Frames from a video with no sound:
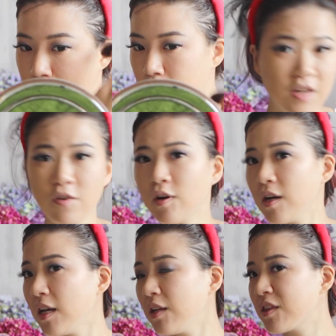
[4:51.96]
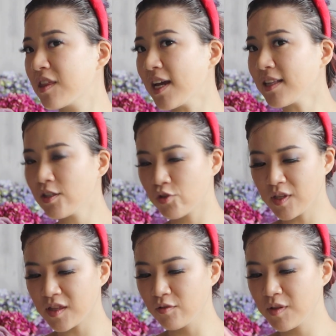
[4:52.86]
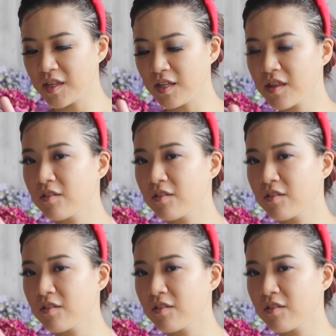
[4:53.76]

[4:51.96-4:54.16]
So it's slightly translucent,